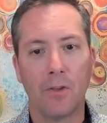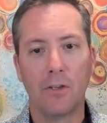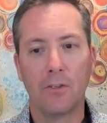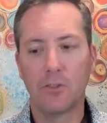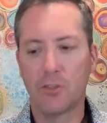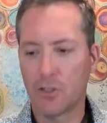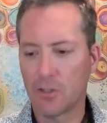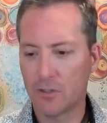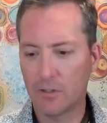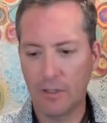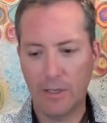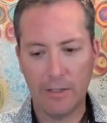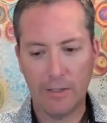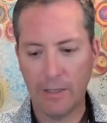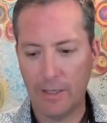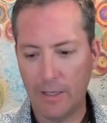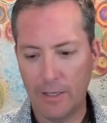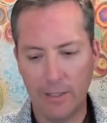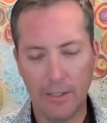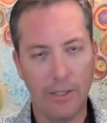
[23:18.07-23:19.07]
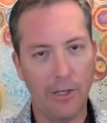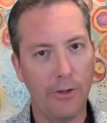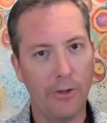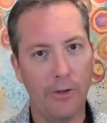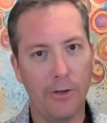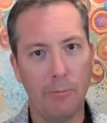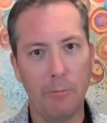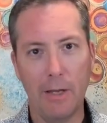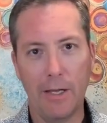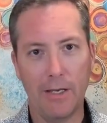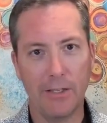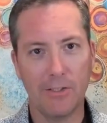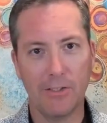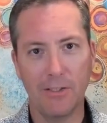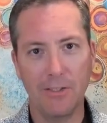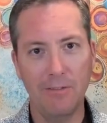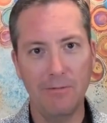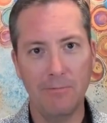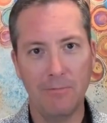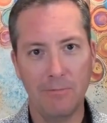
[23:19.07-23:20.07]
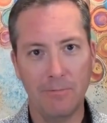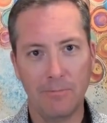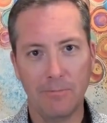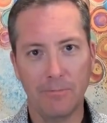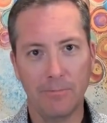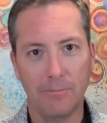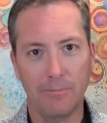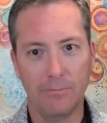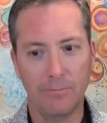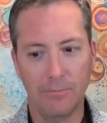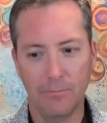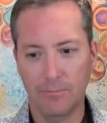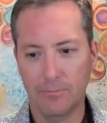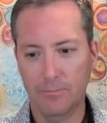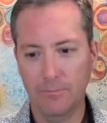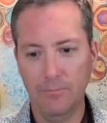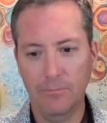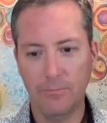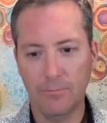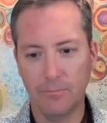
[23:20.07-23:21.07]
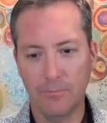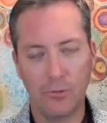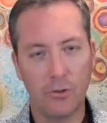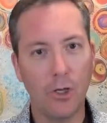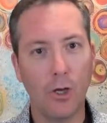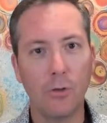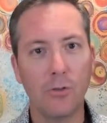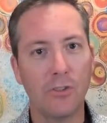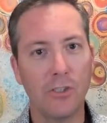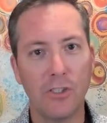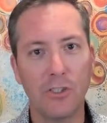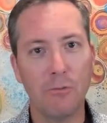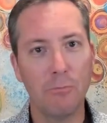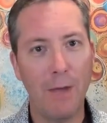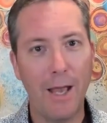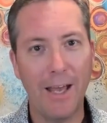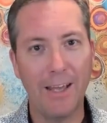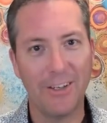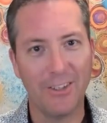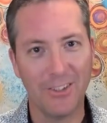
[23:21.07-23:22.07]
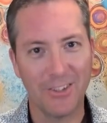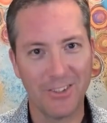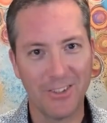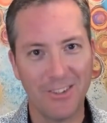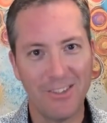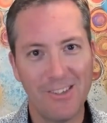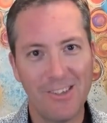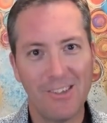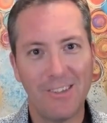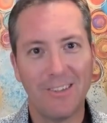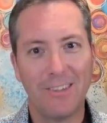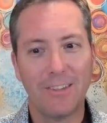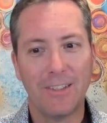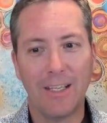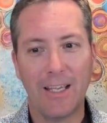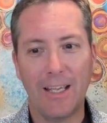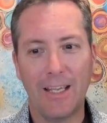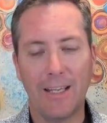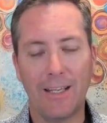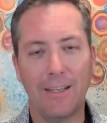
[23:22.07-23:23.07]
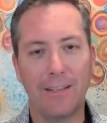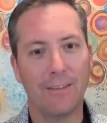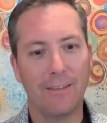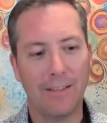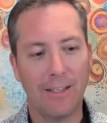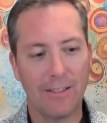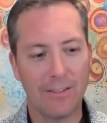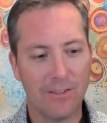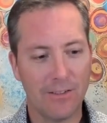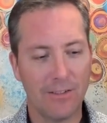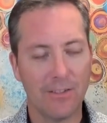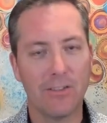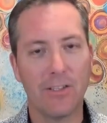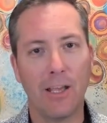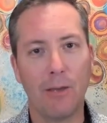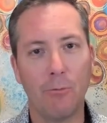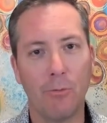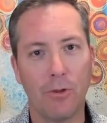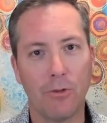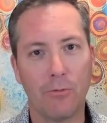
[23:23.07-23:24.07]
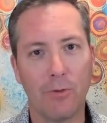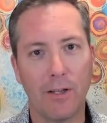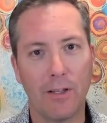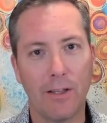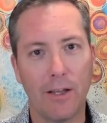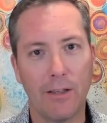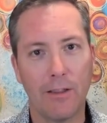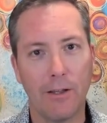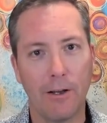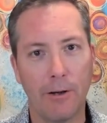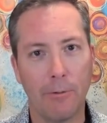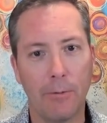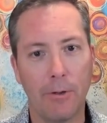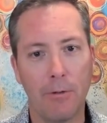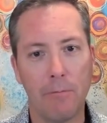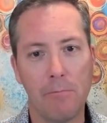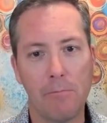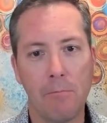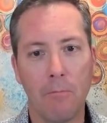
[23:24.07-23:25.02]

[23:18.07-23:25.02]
Just like any other medicine, dosage matters, and that's the same with red light therapy.